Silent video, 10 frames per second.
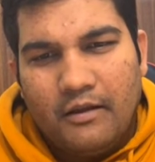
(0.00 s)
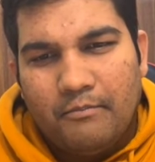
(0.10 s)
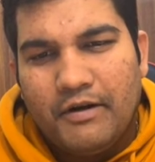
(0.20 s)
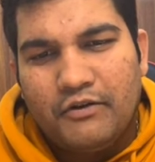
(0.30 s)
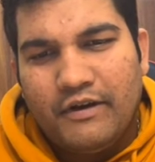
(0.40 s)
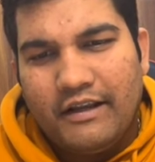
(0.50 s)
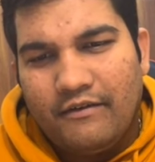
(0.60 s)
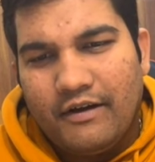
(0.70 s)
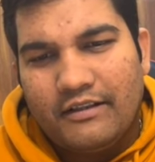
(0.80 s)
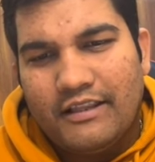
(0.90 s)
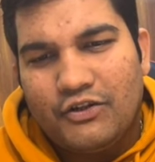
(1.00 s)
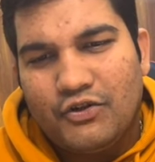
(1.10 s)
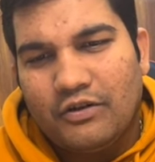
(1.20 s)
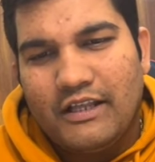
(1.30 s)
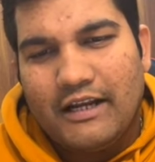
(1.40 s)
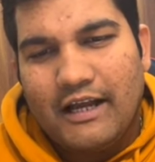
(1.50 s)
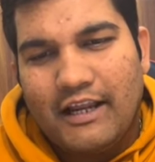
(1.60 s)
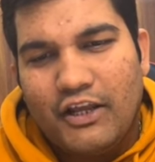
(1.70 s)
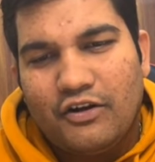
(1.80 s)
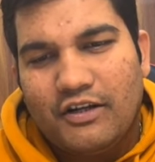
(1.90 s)
But whenever they show their
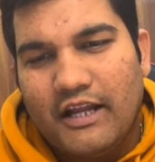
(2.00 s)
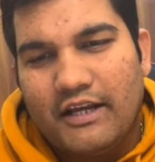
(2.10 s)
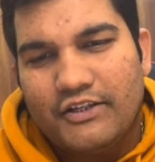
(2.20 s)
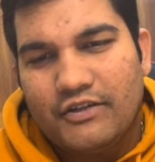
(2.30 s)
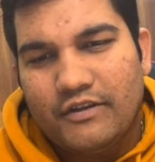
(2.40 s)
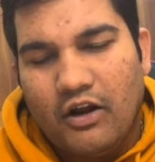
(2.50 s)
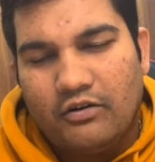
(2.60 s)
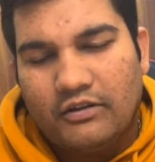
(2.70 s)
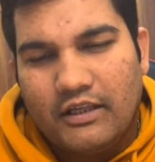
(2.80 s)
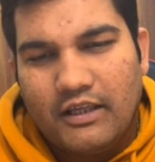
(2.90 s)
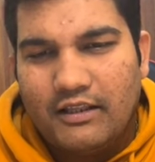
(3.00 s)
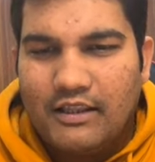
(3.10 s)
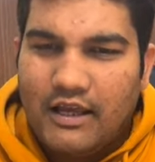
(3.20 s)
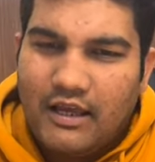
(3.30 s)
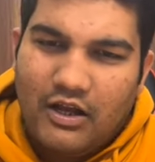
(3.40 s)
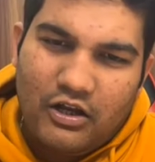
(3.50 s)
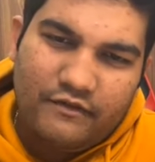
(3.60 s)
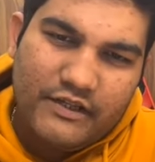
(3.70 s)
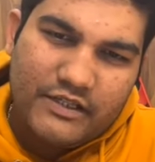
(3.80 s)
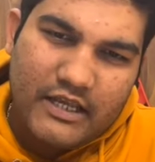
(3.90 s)
courage or take risk without thinking, they
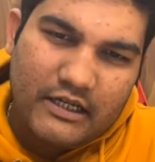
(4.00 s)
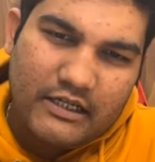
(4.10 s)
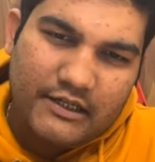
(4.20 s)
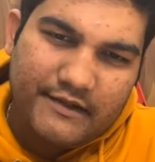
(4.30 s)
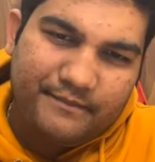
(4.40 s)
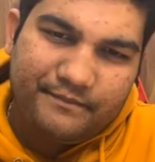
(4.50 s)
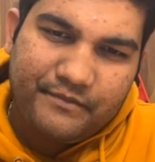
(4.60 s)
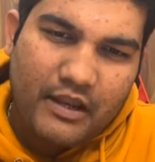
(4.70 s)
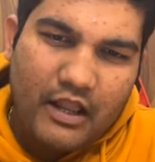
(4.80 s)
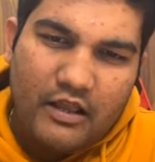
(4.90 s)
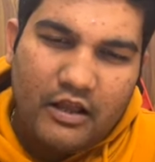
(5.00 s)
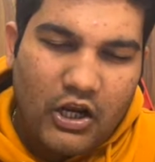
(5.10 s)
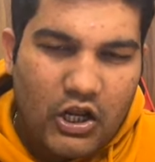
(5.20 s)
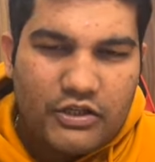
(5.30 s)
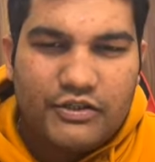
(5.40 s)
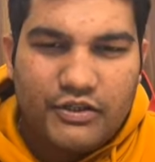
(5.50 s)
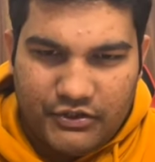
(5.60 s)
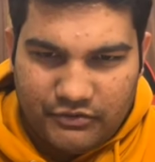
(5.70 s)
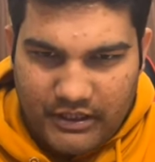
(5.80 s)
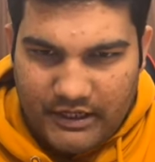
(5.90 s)
always get losses
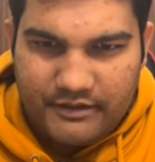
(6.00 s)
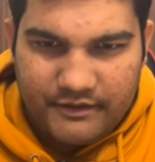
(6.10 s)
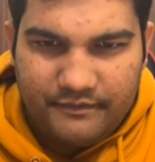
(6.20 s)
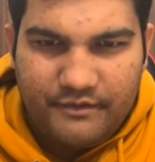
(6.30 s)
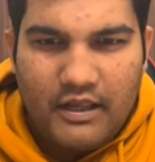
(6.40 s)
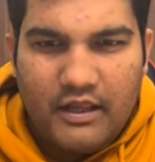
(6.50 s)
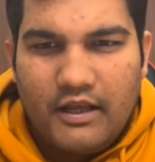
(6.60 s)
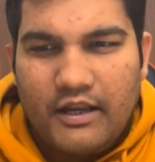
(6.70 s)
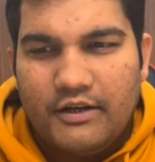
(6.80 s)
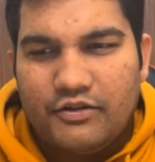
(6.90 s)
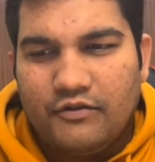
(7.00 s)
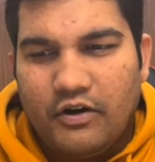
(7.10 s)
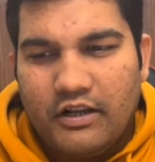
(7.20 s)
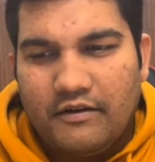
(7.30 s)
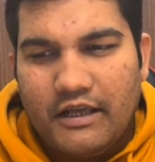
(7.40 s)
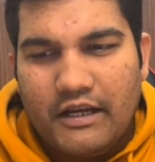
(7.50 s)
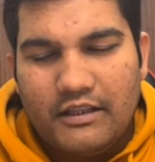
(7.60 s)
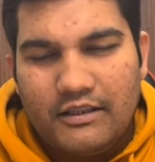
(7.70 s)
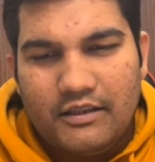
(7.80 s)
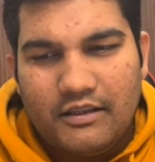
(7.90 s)
into that. Right. So
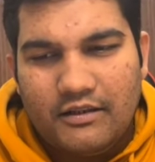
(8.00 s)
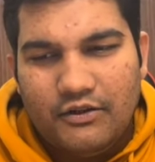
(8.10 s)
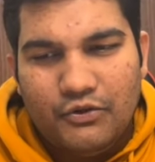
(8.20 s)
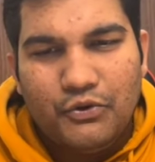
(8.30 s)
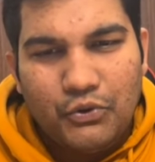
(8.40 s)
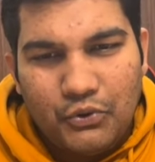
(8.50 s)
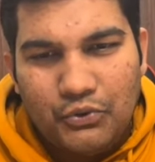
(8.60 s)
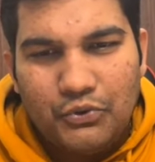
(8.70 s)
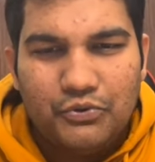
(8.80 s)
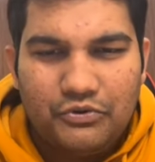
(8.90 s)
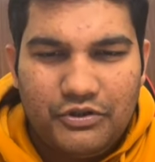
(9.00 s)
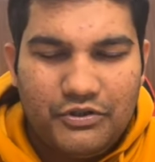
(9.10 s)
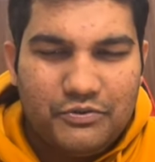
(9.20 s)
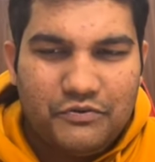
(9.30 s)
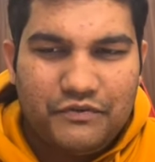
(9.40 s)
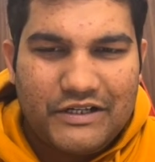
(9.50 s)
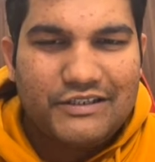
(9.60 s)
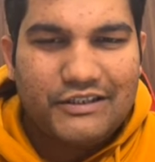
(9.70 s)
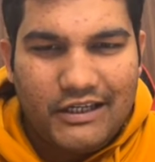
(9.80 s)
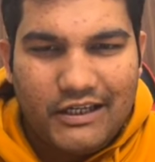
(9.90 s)
whatever you do, you
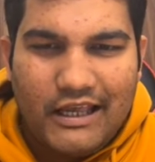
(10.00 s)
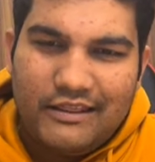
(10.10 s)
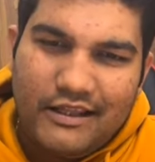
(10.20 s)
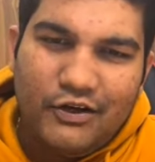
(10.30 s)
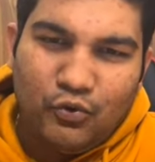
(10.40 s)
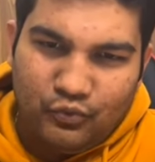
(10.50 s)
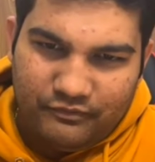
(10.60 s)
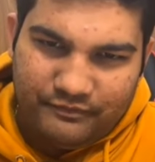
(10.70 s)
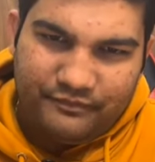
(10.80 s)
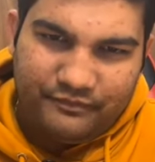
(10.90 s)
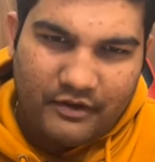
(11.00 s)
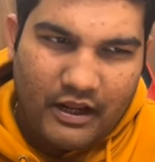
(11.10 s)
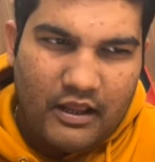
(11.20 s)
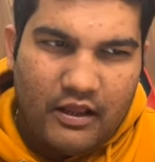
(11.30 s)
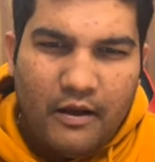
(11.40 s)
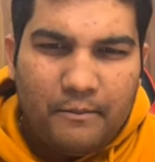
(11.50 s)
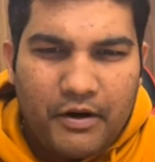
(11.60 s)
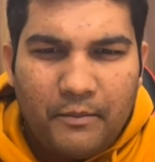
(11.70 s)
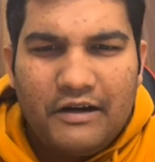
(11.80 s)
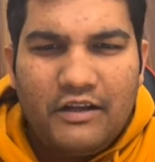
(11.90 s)
first think and then do.
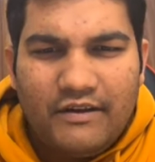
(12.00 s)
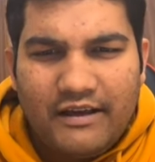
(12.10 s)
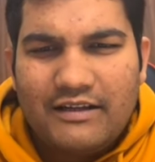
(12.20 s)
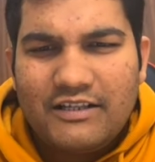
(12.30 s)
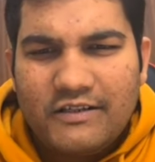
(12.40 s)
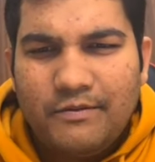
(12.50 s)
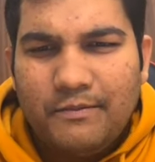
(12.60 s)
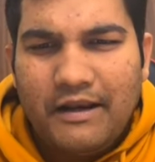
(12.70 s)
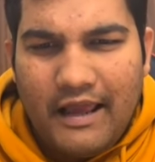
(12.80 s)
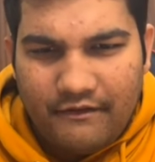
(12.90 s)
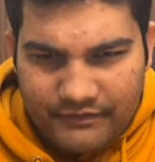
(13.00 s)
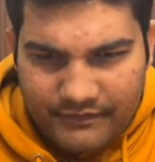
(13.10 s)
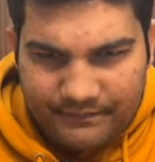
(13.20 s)
Property vehicle, such people have.